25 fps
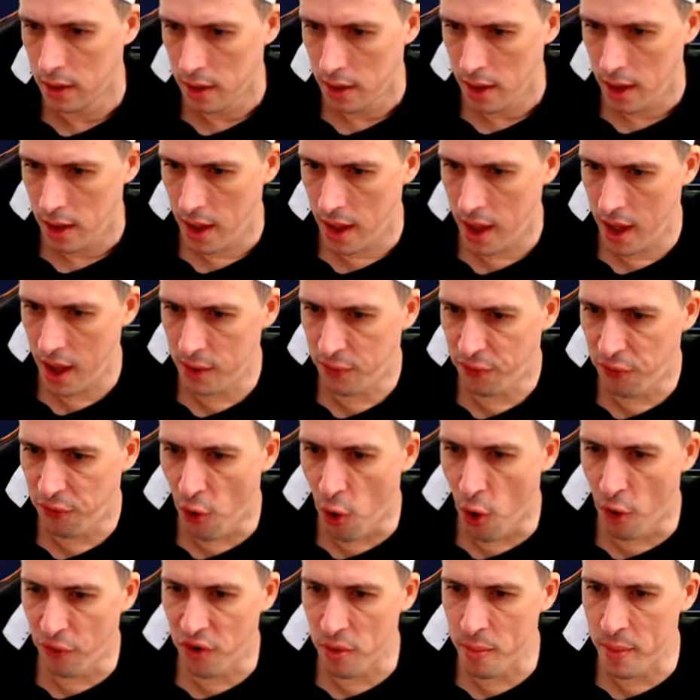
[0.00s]
and
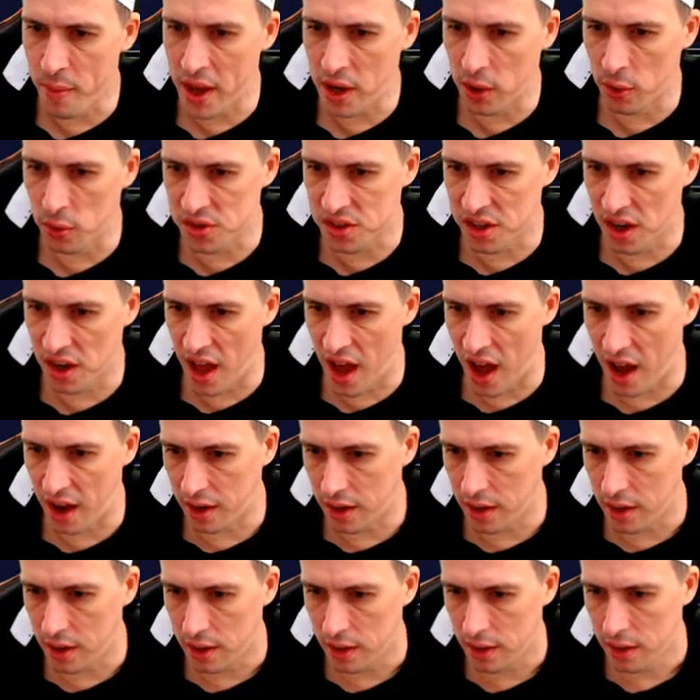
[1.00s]
four for Metal
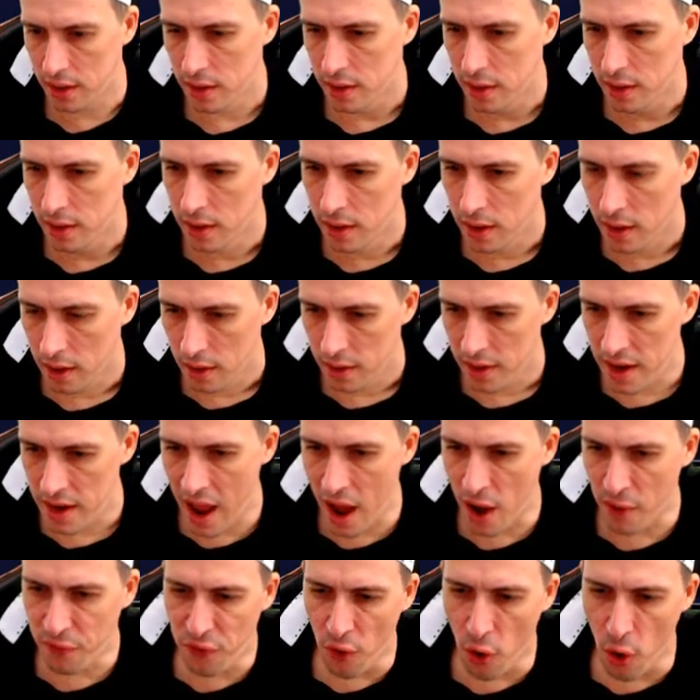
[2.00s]
Slug.
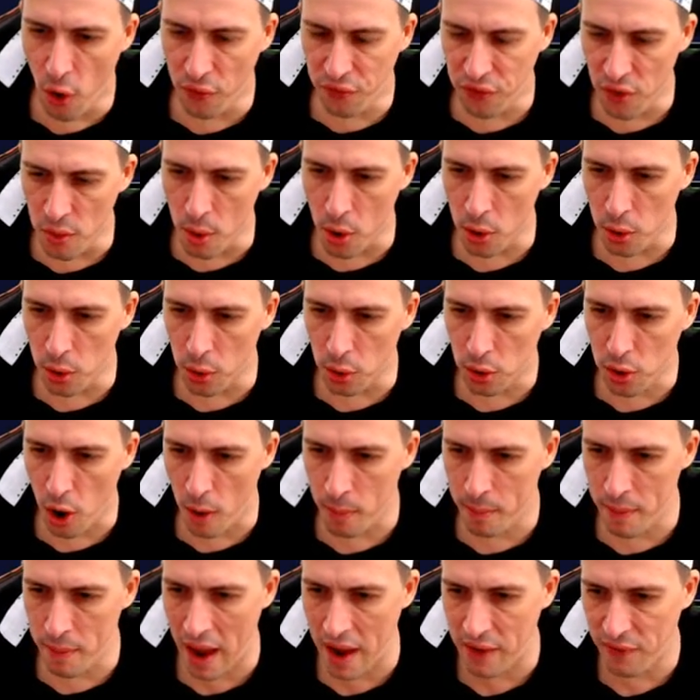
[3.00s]
Now four for Mortal
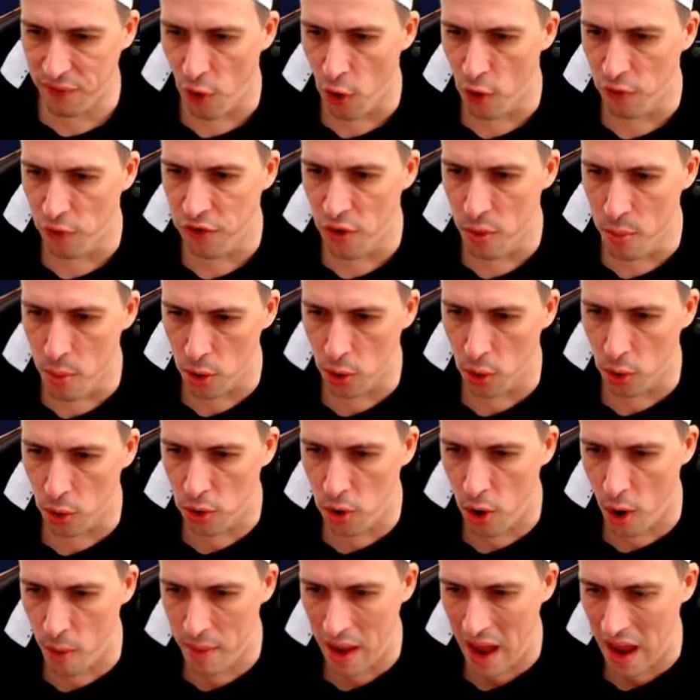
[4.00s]
Kombat. Four for Mortal
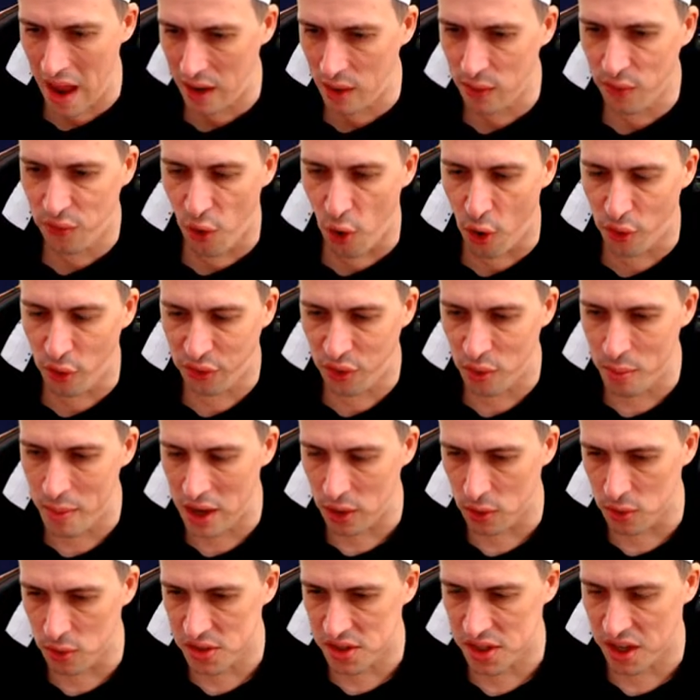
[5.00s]
Kombat and four for
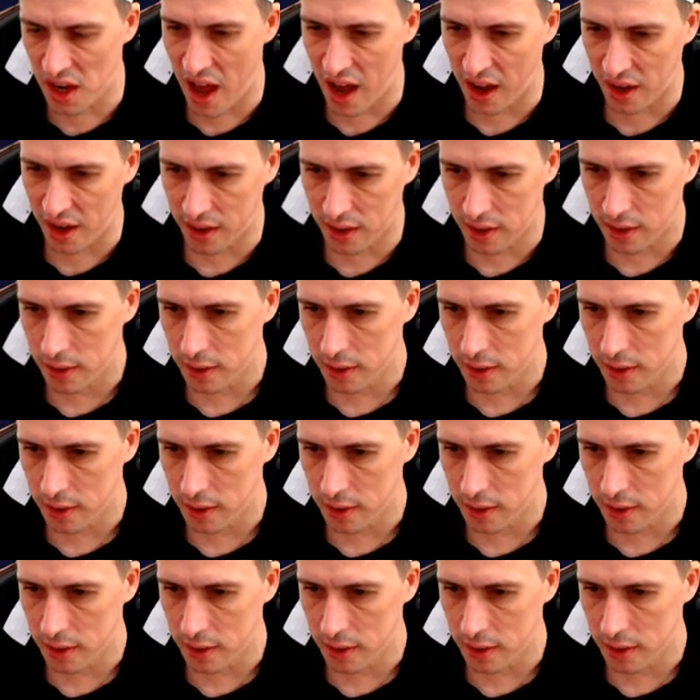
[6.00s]
Metal Slug.